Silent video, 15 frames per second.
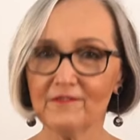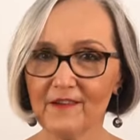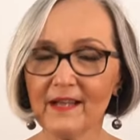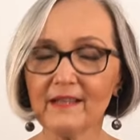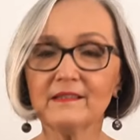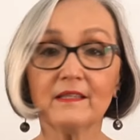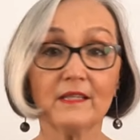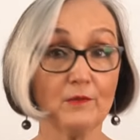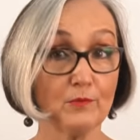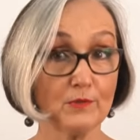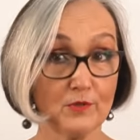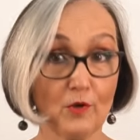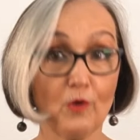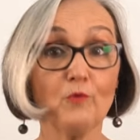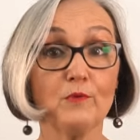fact, he
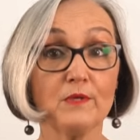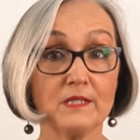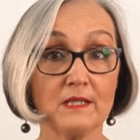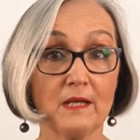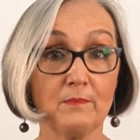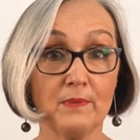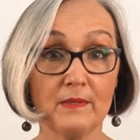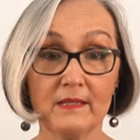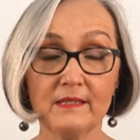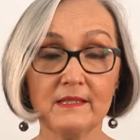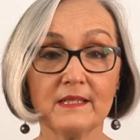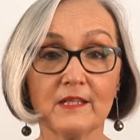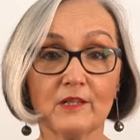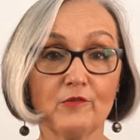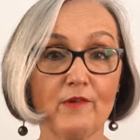was always a
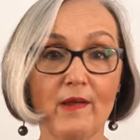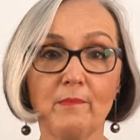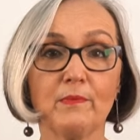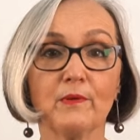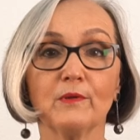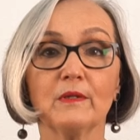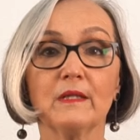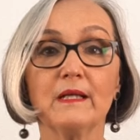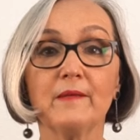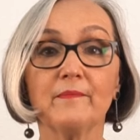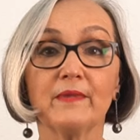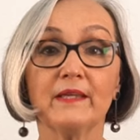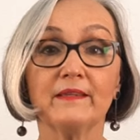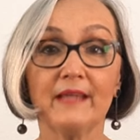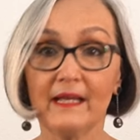political rebel,
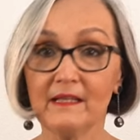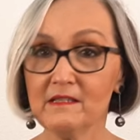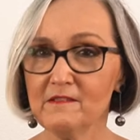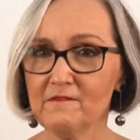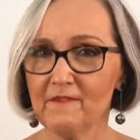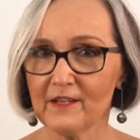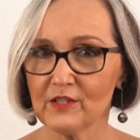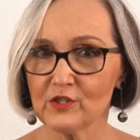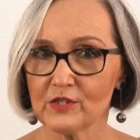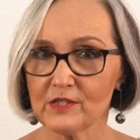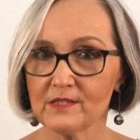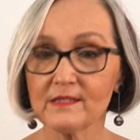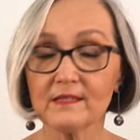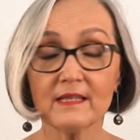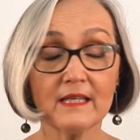an
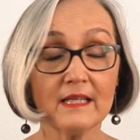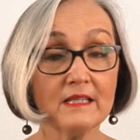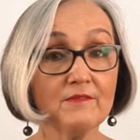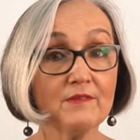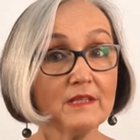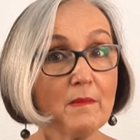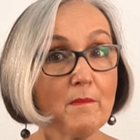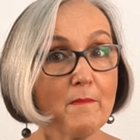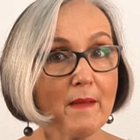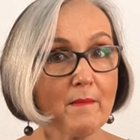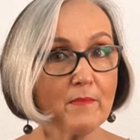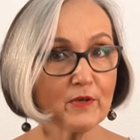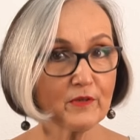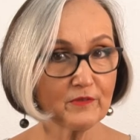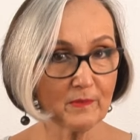anti-fascist and even a
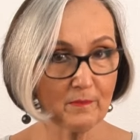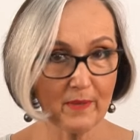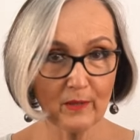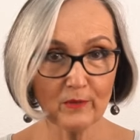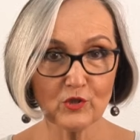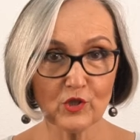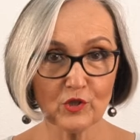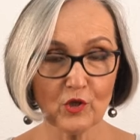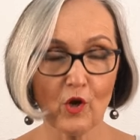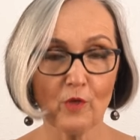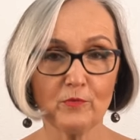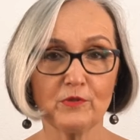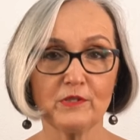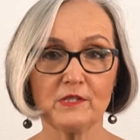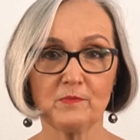member of the Belgian
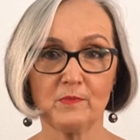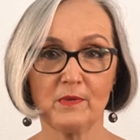Communist